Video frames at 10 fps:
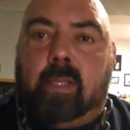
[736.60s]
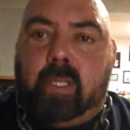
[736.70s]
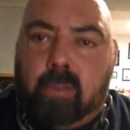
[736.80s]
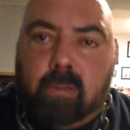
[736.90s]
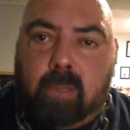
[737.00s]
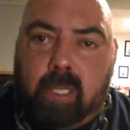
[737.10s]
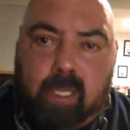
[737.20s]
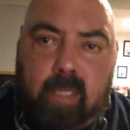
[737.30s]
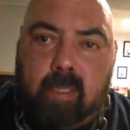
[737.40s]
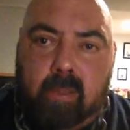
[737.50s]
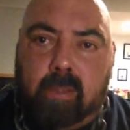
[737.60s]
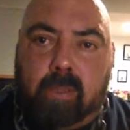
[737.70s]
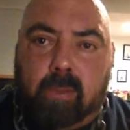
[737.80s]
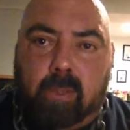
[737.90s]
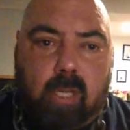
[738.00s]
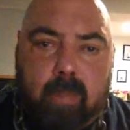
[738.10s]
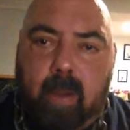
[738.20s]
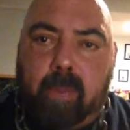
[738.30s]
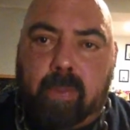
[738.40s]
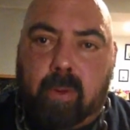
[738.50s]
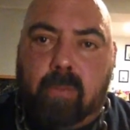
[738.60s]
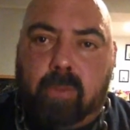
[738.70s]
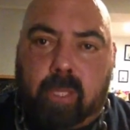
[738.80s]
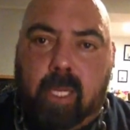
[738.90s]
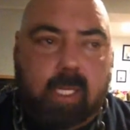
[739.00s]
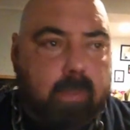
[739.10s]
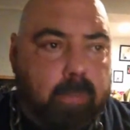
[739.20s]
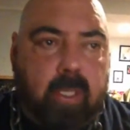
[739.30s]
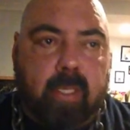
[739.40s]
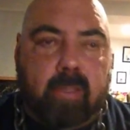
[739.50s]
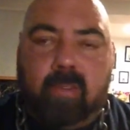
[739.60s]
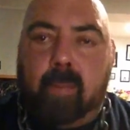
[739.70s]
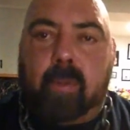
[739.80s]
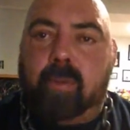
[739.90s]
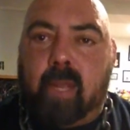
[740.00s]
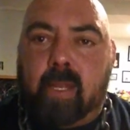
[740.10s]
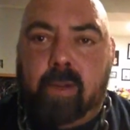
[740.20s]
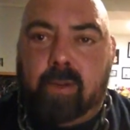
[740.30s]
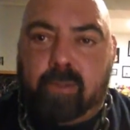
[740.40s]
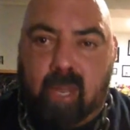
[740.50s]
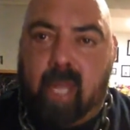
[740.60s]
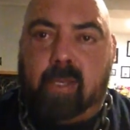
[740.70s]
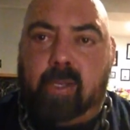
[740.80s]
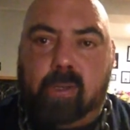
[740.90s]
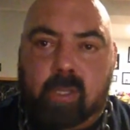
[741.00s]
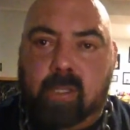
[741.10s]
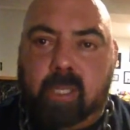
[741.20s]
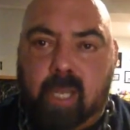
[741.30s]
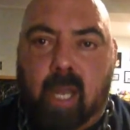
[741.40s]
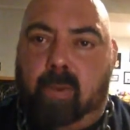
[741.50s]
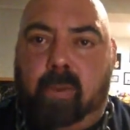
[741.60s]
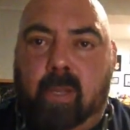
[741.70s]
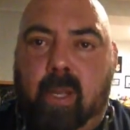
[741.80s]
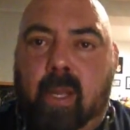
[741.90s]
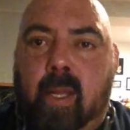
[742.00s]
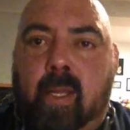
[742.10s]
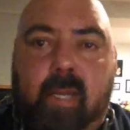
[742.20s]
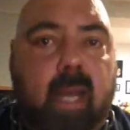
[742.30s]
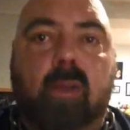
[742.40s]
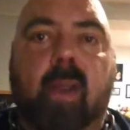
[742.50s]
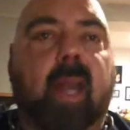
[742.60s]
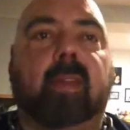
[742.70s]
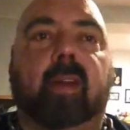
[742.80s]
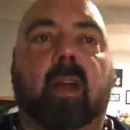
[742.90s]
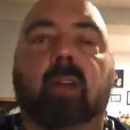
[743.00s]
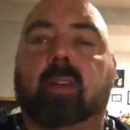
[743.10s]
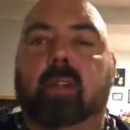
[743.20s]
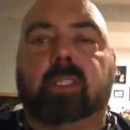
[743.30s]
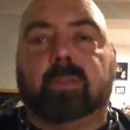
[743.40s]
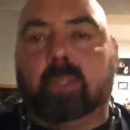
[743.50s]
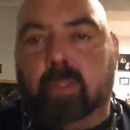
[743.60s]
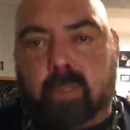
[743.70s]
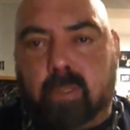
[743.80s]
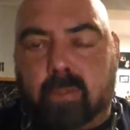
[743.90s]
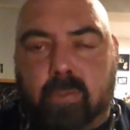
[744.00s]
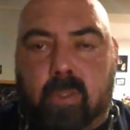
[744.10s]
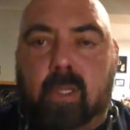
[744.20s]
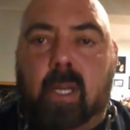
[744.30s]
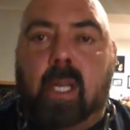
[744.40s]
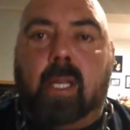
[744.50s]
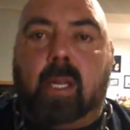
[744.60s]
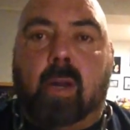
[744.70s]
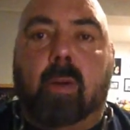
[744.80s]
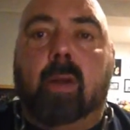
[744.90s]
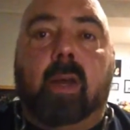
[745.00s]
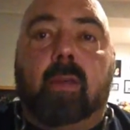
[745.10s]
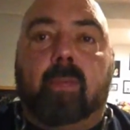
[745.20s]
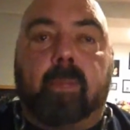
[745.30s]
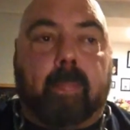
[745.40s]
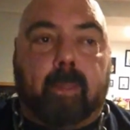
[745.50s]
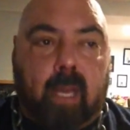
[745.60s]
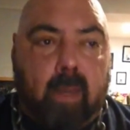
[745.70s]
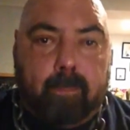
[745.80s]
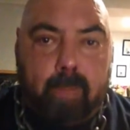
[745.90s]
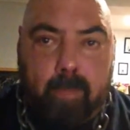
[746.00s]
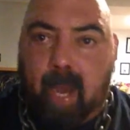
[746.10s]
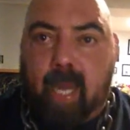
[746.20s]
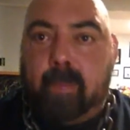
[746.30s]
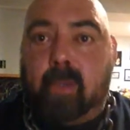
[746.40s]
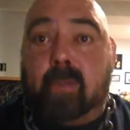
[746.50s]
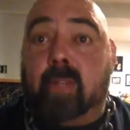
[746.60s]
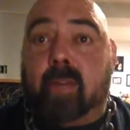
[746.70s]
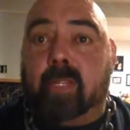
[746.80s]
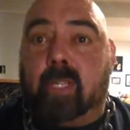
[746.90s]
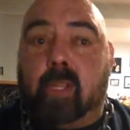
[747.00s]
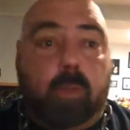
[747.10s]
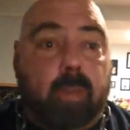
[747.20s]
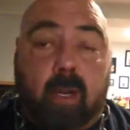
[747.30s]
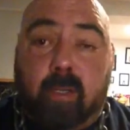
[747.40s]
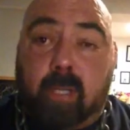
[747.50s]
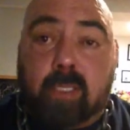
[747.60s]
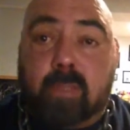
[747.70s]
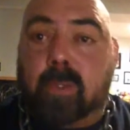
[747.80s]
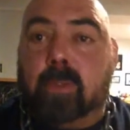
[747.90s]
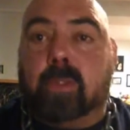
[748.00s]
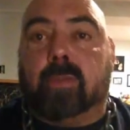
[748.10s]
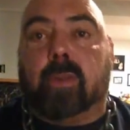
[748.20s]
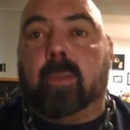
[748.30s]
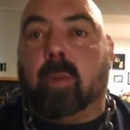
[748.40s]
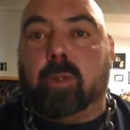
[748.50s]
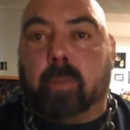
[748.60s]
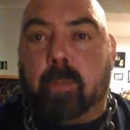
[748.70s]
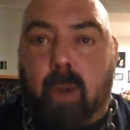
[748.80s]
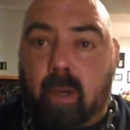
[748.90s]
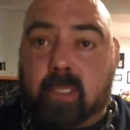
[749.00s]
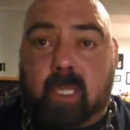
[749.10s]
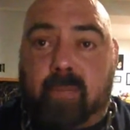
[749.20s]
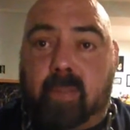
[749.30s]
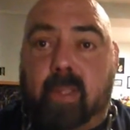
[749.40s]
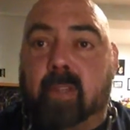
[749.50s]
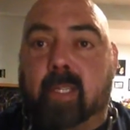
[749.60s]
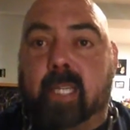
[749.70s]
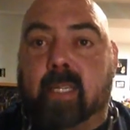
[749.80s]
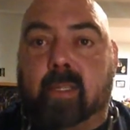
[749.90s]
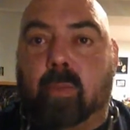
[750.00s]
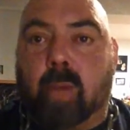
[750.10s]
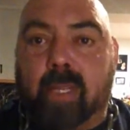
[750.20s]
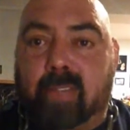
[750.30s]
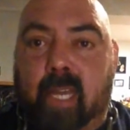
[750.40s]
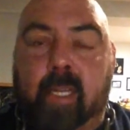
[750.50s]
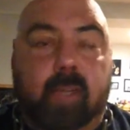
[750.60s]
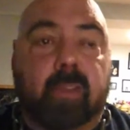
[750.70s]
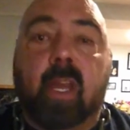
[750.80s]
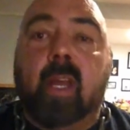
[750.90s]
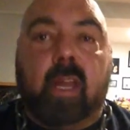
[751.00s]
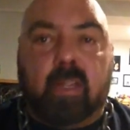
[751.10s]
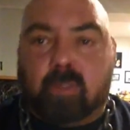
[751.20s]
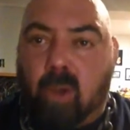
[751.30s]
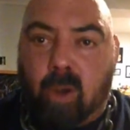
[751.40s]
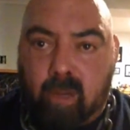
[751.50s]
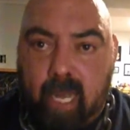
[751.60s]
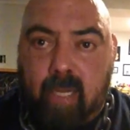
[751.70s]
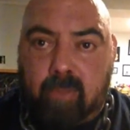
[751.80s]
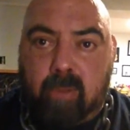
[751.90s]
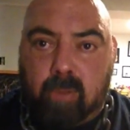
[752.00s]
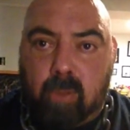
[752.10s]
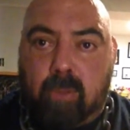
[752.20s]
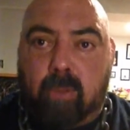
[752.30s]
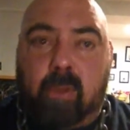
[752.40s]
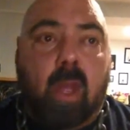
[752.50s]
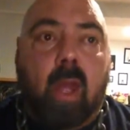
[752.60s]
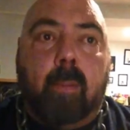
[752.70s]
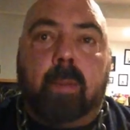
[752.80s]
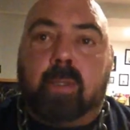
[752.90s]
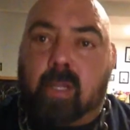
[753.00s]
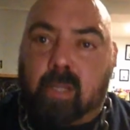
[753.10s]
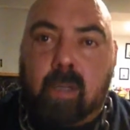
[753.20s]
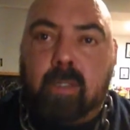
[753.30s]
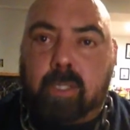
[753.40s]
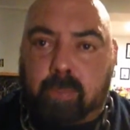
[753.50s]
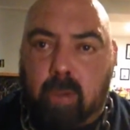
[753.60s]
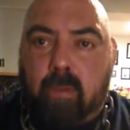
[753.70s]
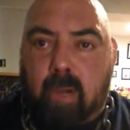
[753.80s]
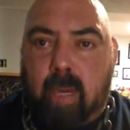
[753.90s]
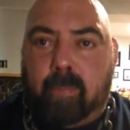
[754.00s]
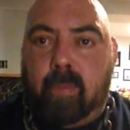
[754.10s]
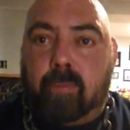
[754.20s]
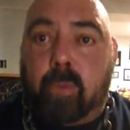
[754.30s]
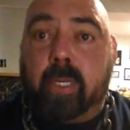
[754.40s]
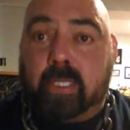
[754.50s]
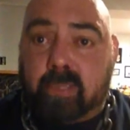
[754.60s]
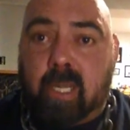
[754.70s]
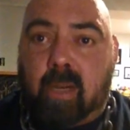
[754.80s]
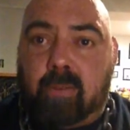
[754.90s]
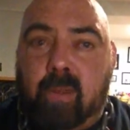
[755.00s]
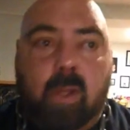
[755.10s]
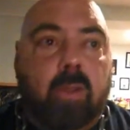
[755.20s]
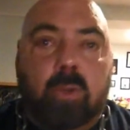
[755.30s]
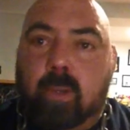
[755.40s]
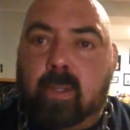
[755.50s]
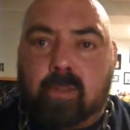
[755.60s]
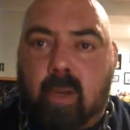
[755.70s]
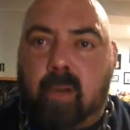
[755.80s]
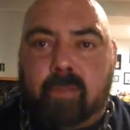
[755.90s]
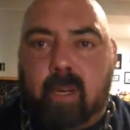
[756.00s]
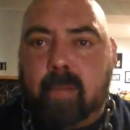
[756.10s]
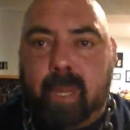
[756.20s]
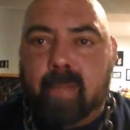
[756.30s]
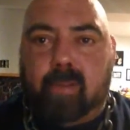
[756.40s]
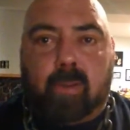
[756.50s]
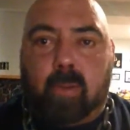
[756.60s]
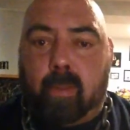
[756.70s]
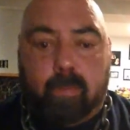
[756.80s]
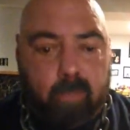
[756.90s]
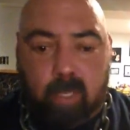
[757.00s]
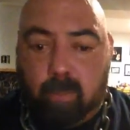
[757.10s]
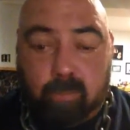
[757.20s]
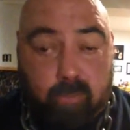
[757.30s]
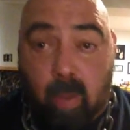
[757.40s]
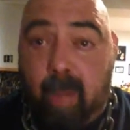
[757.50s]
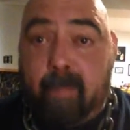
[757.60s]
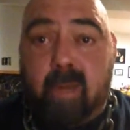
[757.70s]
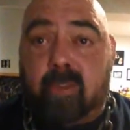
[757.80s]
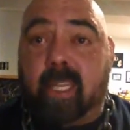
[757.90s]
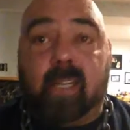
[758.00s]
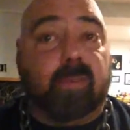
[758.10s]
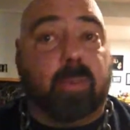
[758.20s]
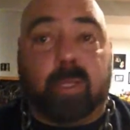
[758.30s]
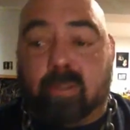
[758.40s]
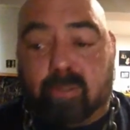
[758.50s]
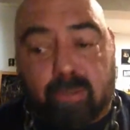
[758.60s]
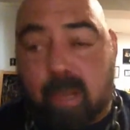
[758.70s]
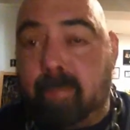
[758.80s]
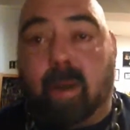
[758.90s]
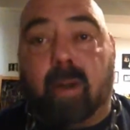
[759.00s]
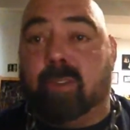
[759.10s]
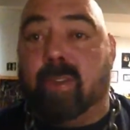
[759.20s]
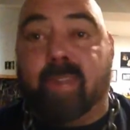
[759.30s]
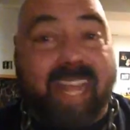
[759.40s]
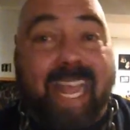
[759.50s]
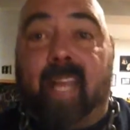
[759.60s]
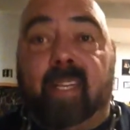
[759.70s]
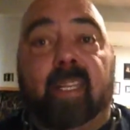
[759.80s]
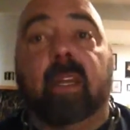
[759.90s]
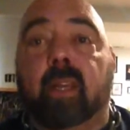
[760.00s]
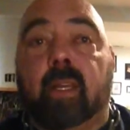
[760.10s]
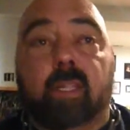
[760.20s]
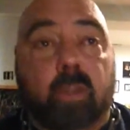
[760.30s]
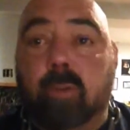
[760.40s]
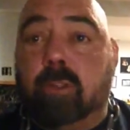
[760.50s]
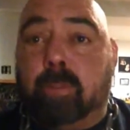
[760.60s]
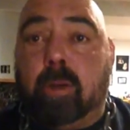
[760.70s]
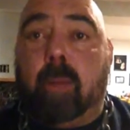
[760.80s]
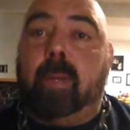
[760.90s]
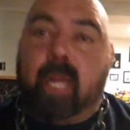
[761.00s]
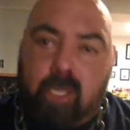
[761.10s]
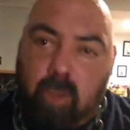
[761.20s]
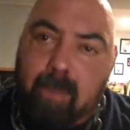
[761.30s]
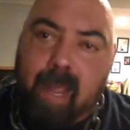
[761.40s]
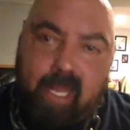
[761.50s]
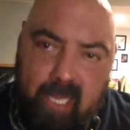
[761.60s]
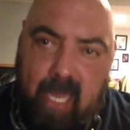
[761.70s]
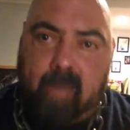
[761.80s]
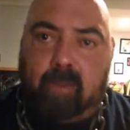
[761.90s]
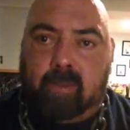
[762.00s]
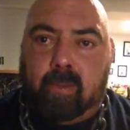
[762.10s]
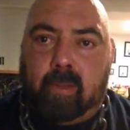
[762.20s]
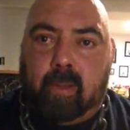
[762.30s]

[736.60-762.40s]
You do what you need to do. You come up with your own routine, you put in these numbers, and you're set. You're good to go. Now, granted, there are tons of uses for, the bodybuilding stuff in the cube. There are tons of uses for the multiple bar stuff and things like that Westside does. It's all got its own uses. But to learn to program for yourself, you can start very basic with a, squat, bench, deadlift with the straight bars at the end. Use the Prilepin and you'll make gains.